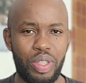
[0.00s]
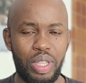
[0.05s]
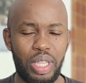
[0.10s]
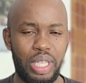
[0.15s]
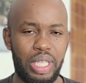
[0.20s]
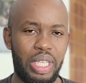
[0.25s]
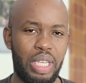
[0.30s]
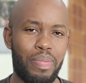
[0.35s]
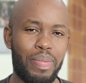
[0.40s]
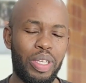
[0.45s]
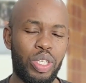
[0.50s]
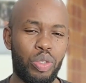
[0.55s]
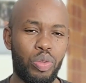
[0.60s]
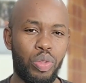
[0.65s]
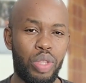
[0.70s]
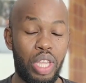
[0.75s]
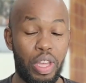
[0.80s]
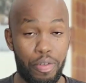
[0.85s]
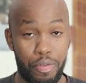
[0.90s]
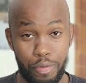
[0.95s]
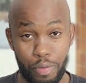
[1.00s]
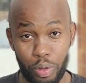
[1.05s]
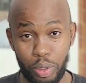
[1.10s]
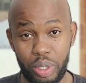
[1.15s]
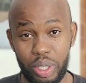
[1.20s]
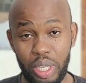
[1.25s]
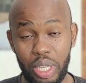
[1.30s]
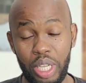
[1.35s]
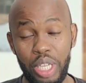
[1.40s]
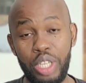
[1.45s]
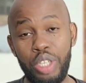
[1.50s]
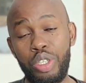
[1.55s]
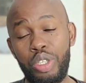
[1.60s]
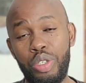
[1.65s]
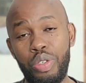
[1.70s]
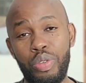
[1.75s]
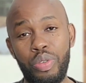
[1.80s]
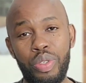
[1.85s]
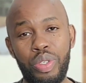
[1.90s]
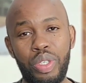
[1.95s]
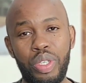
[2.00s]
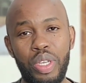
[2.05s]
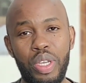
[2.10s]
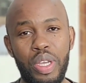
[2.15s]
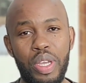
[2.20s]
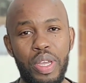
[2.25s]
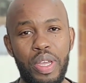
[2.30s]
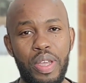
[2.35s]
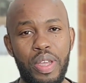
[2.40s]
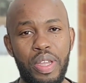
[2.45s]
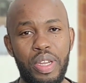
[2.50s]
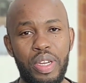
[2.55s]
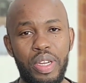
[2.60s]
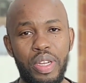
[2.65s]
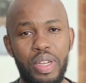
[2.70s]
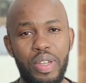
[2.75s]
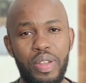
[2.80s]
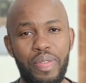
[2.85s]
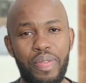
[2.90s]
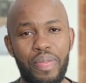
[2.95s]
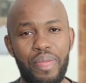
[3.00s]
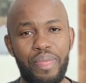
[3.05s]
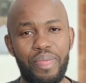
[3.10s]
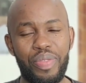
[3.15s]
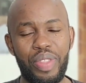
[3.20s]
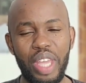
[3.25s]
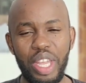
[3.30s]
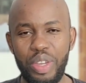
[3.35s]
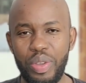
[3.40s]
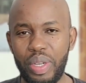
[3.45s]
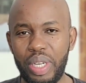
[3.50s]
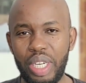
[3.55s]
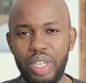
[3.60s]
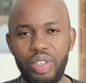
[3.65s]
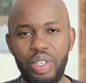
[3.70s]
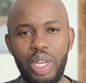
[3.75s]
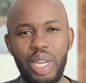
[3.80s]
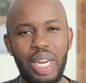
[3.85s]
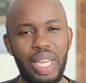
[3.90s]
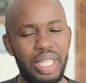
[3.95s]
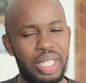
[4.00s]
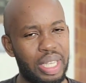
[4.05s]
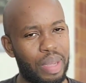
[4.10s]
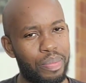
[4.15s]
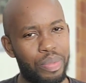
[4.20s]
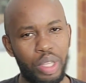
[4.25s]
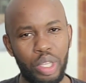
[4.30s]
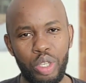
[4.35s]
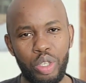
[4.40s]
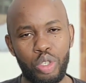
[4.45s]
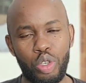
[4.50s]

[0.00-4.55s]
they seem as though they are forcing issues, then you can realize something